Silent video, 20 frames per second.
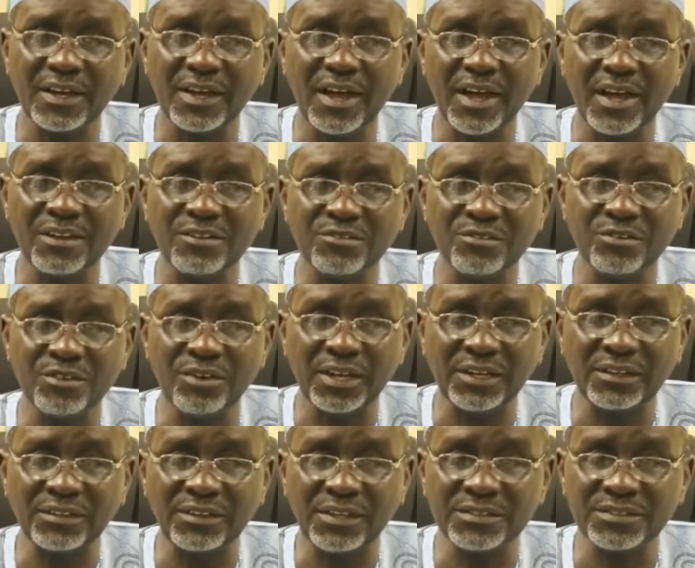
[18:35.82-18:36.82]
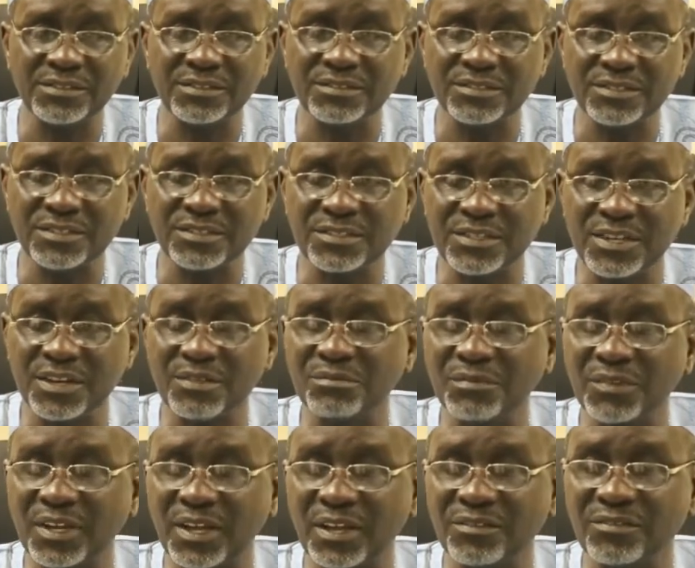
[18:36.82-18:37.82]
and no education
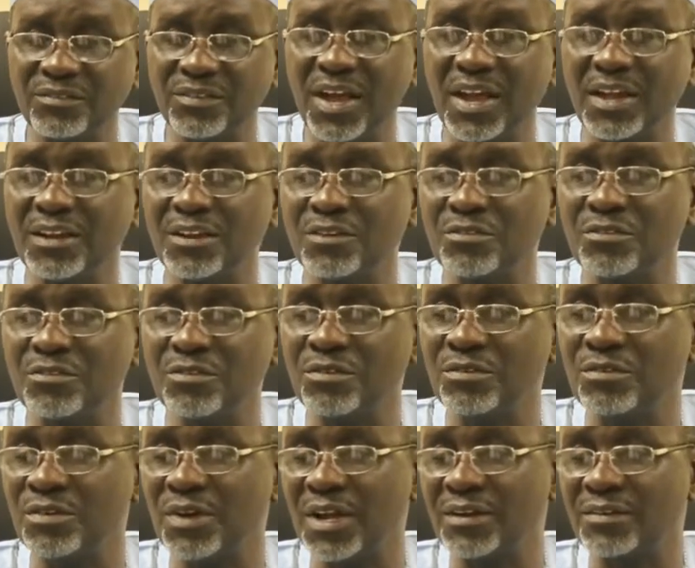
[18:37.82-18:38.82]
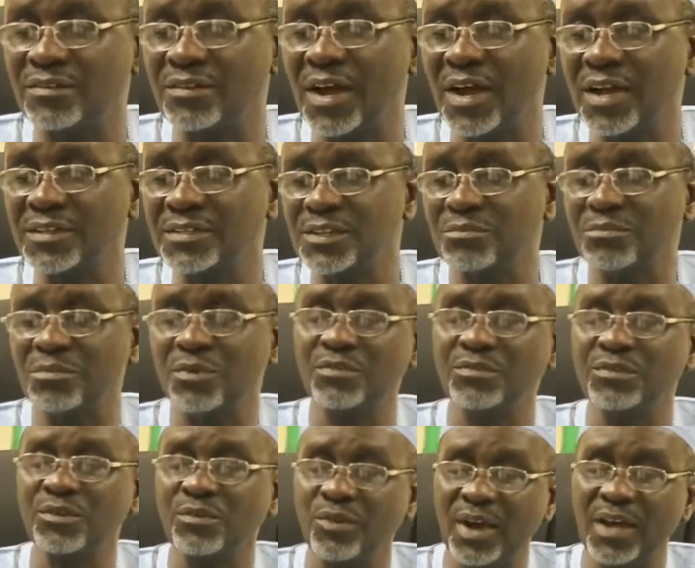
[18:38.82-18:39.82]
system can really grow and rise
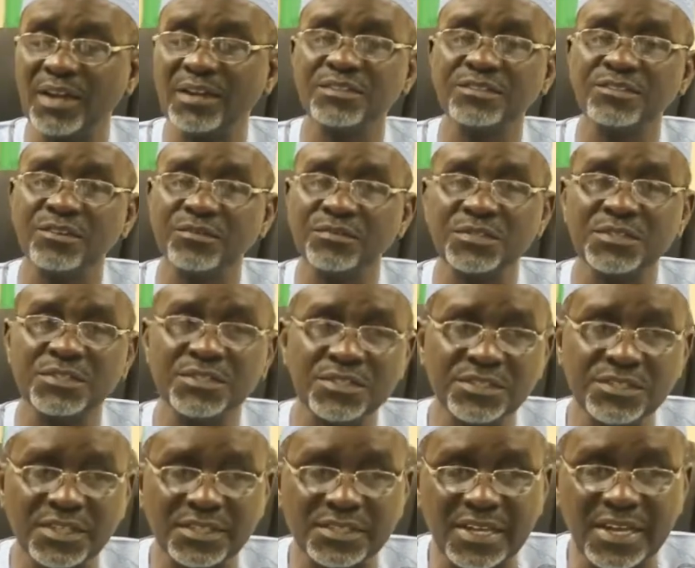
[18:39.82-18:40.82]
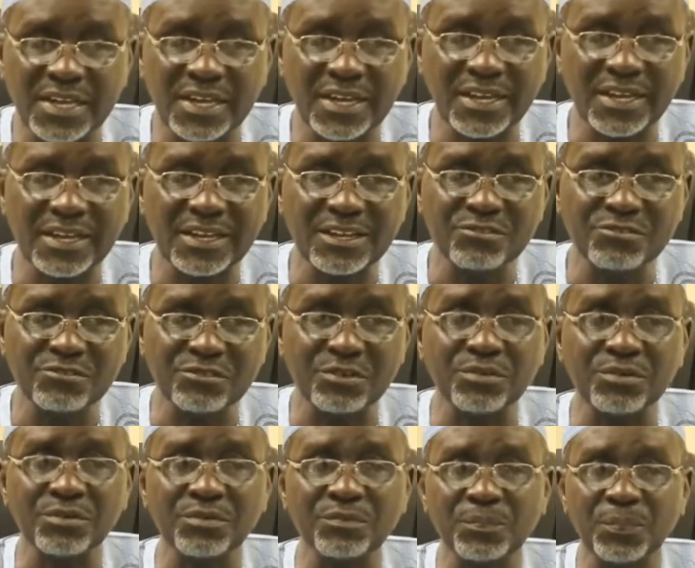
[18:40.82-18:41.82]
above the quality of its teachers.
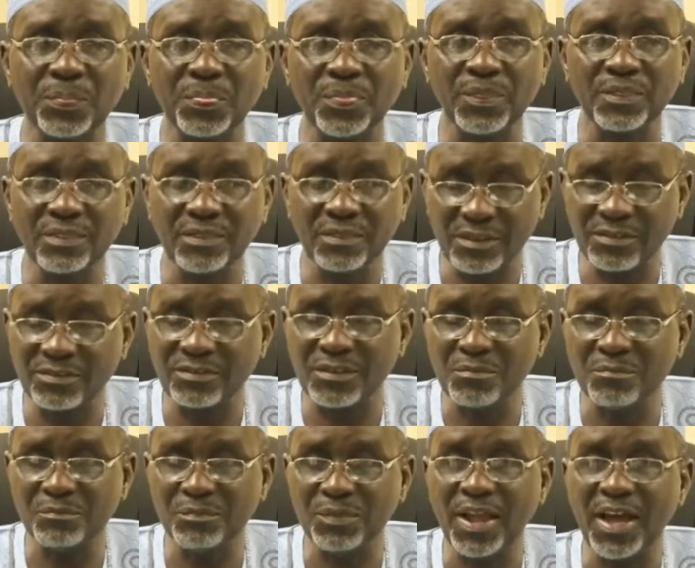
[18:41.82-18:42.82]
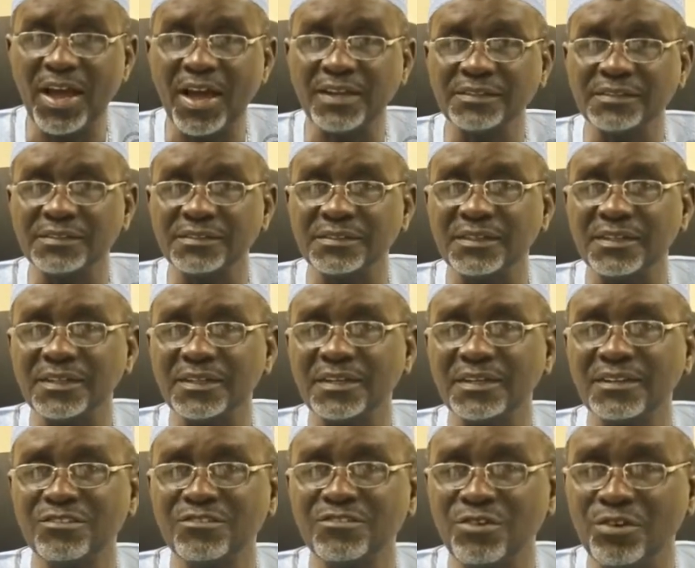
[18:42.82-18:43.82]
So this implies
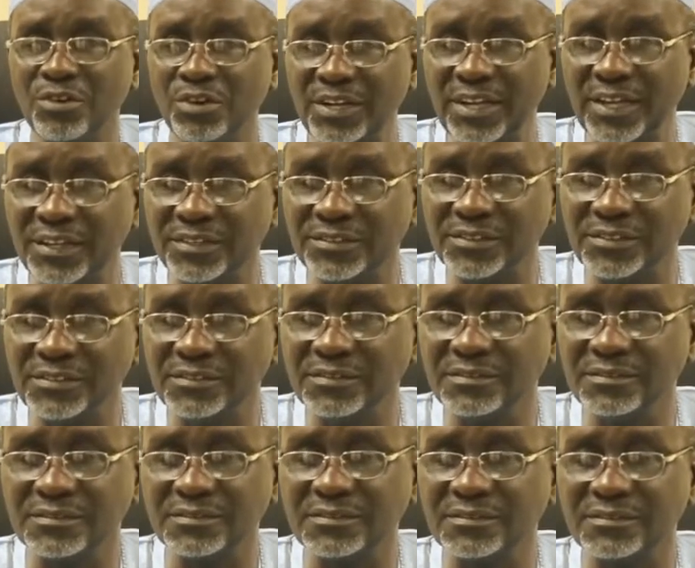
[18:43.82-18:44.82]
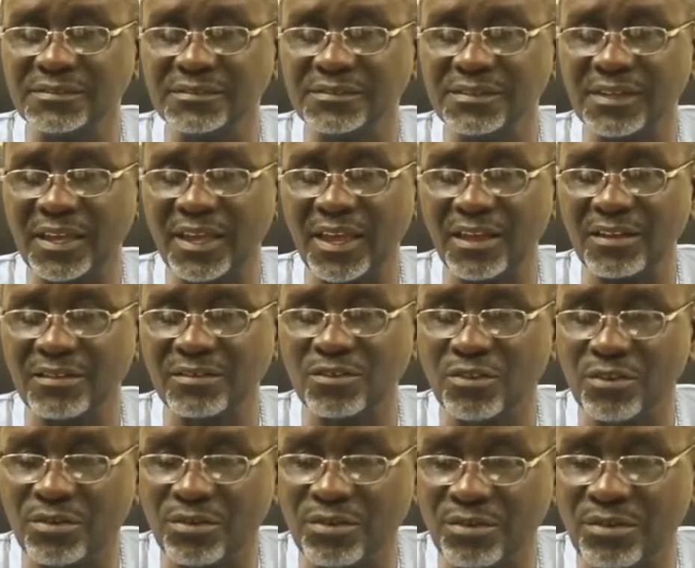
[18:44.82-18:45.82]
no nation can
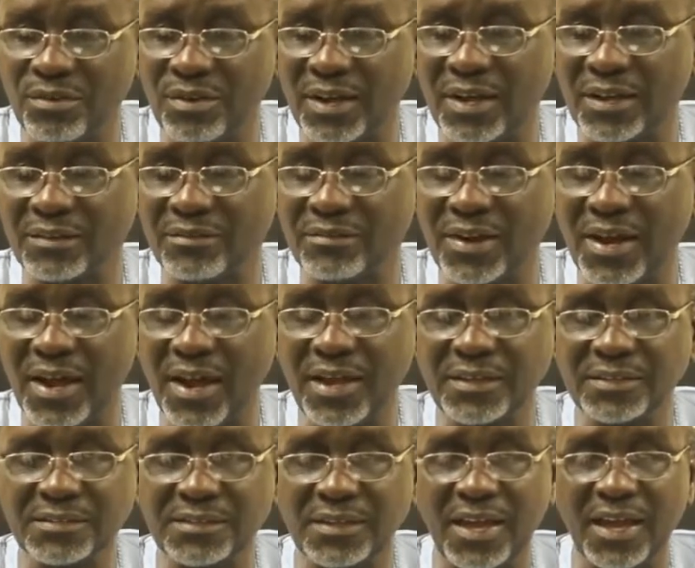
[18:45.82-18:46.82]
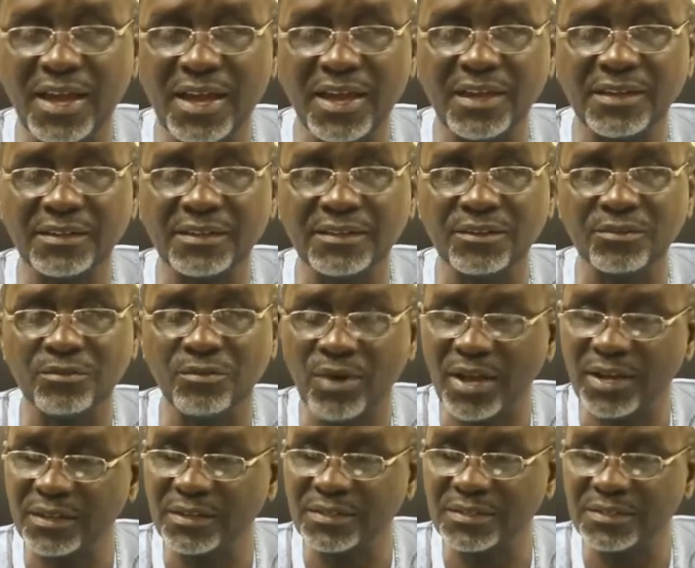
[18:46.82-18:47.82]
grow and rise higher than the
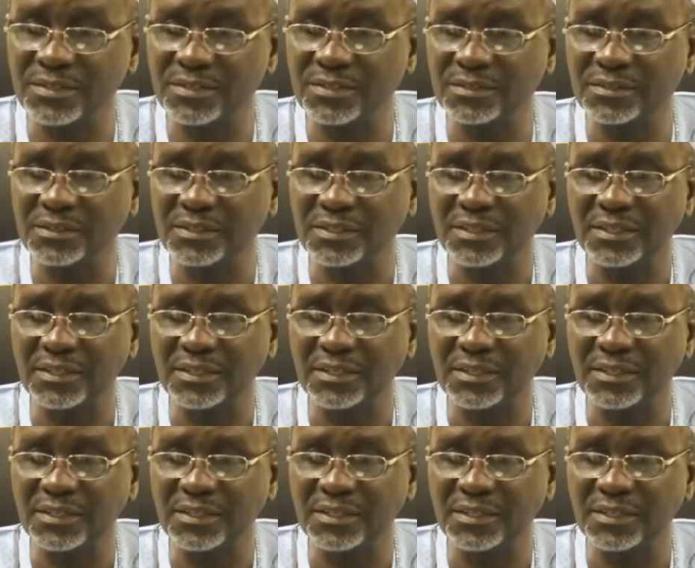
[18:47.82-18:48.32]
quality